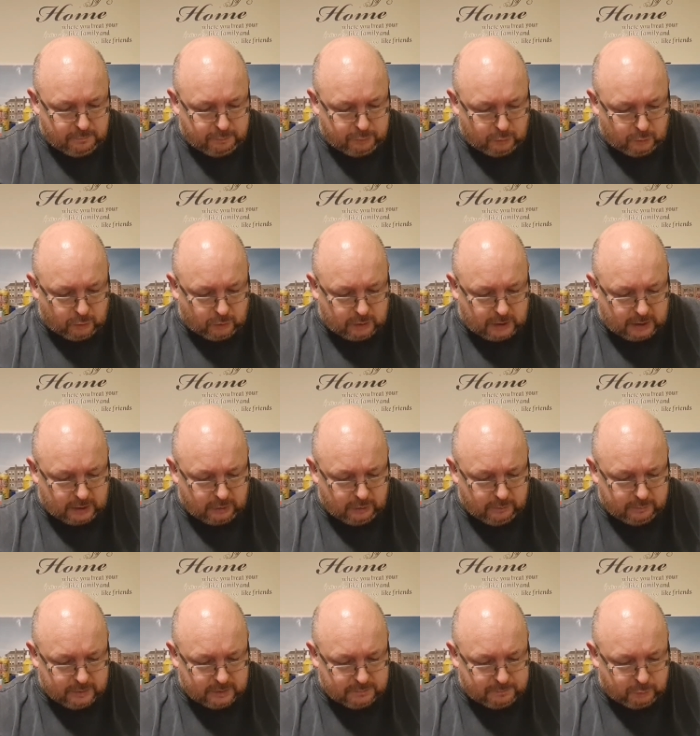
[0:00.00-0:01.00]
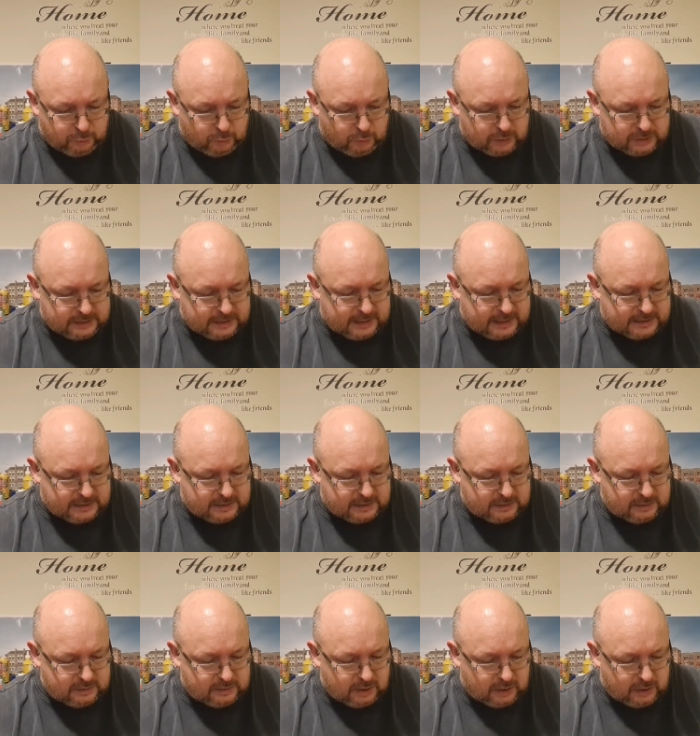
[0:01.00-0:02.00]
procurement
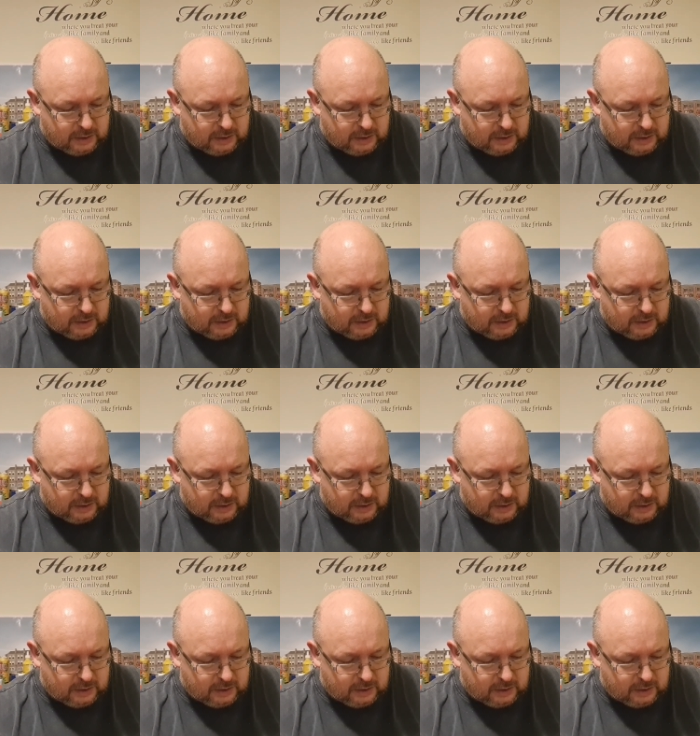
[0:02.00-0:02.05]
process,